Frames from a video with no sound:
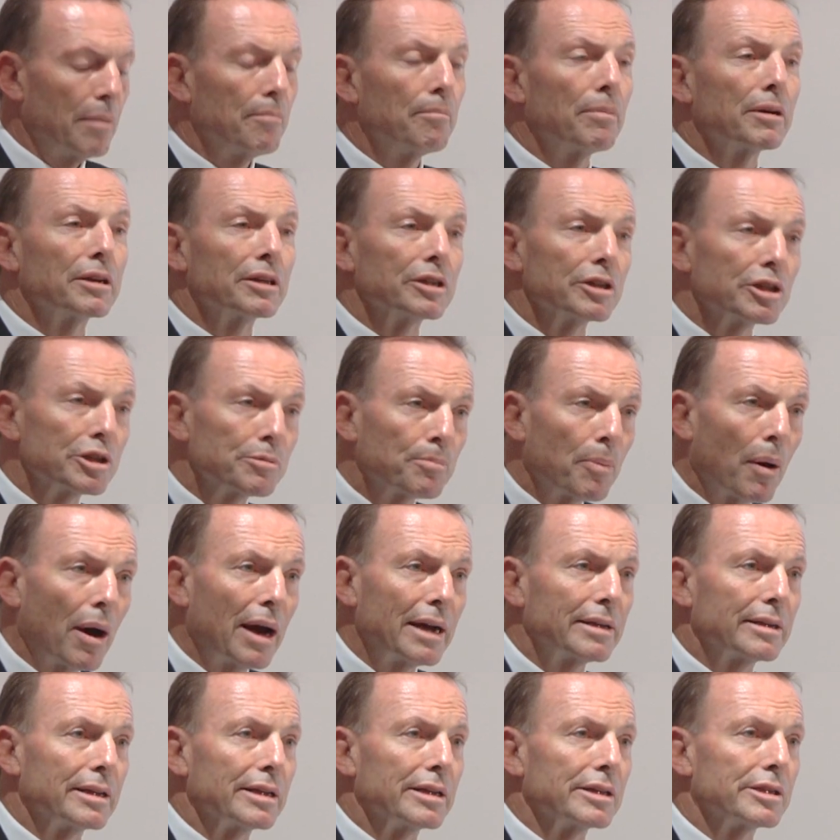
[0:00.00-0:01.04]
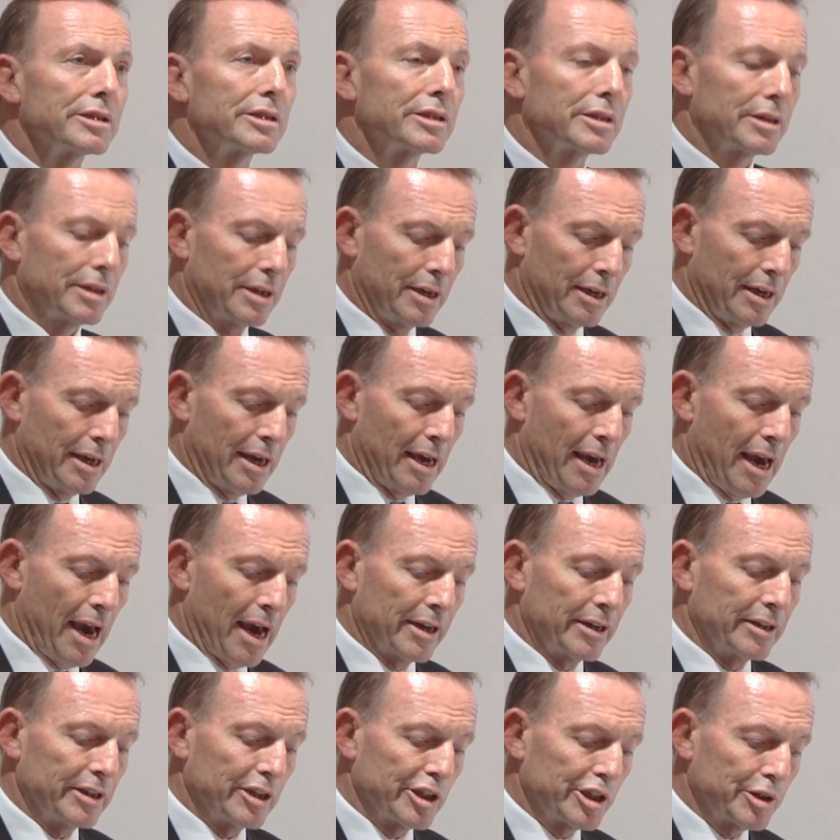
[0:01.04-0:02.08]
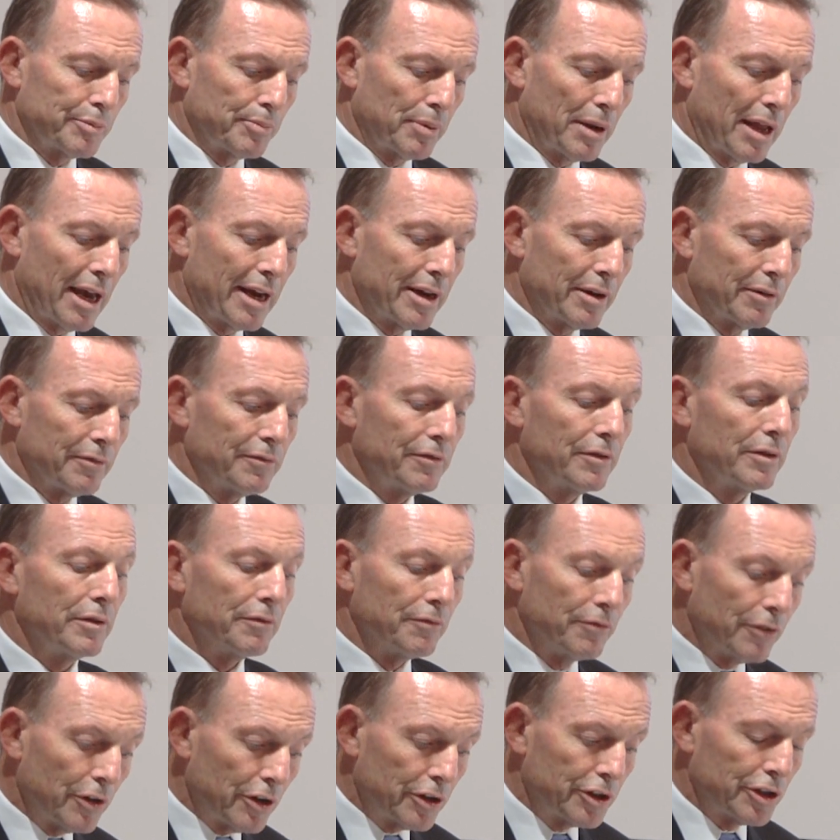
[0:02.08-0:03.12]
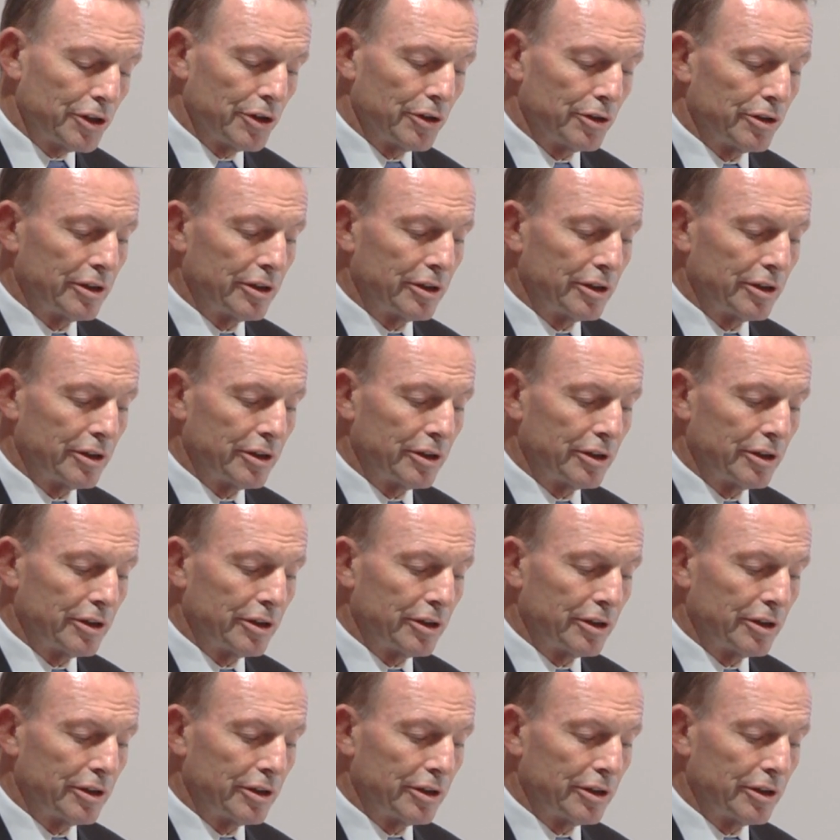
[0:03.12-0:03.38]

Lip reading: But despite this, in a display of virtue